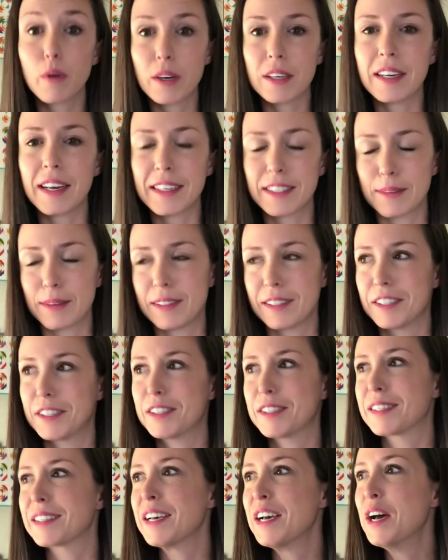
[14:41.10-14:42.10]
four text
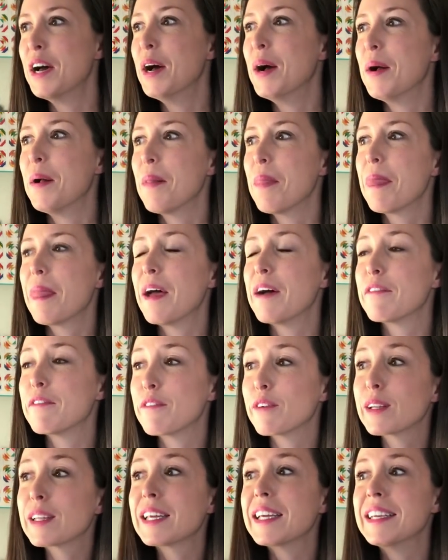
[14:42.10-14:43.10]
messages, a
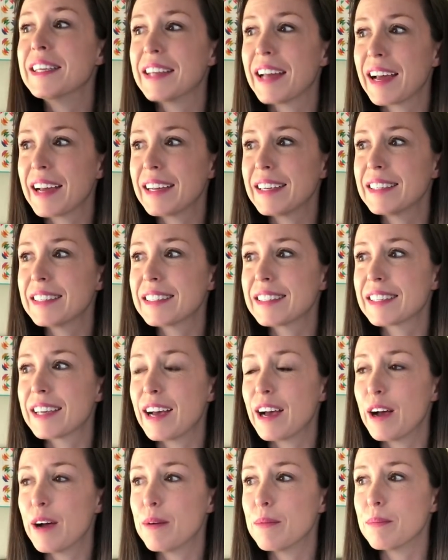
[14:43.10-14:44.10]
really nice
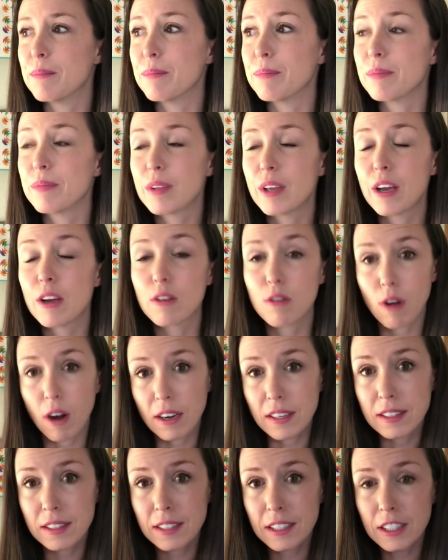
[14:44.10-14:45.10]
um,
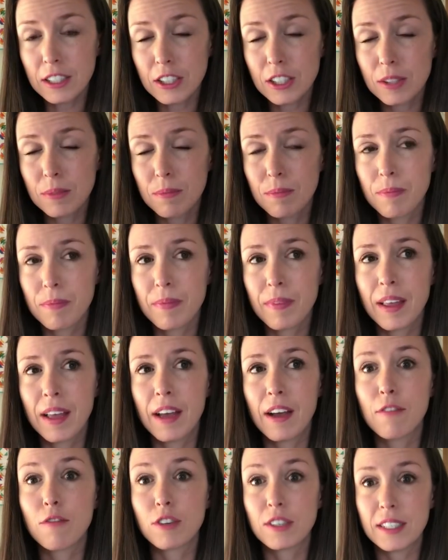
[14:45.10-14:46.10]
cross stitch
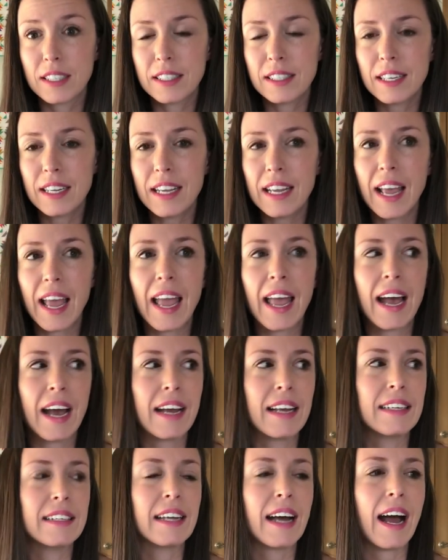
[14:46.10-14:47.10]
for Disney.
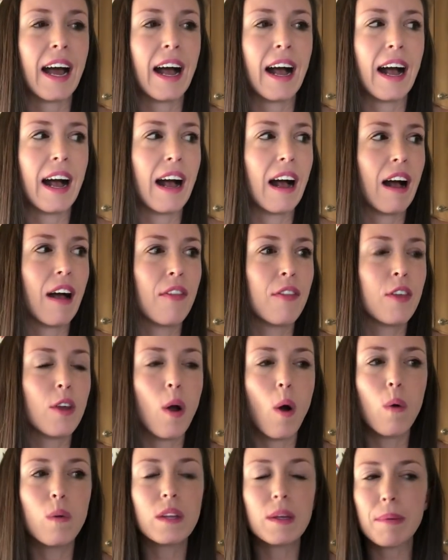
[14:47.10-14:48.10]
And the
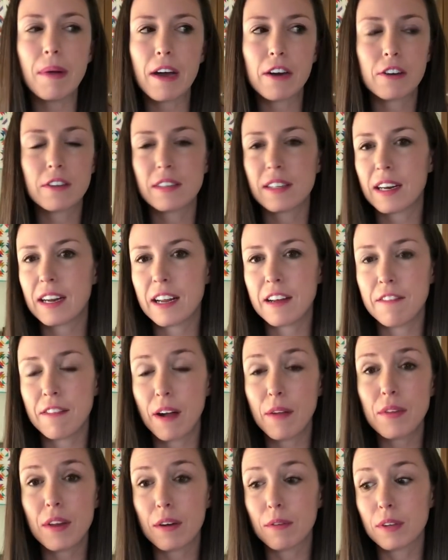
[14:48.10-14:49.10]
only patterns that I have
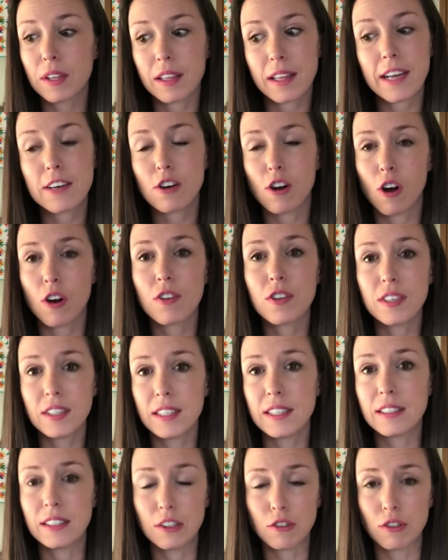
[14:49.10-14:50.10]
found that I really liked are the
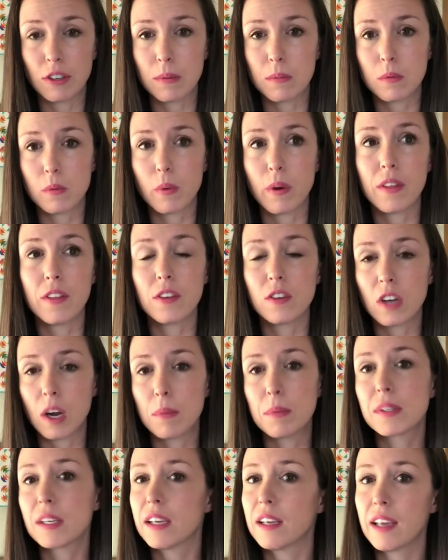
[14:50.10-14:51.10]
Disney Dreams one, the
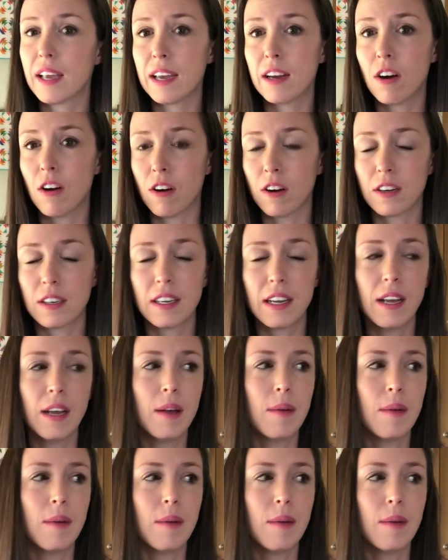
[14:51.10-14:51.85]
Thomas Kinkade art.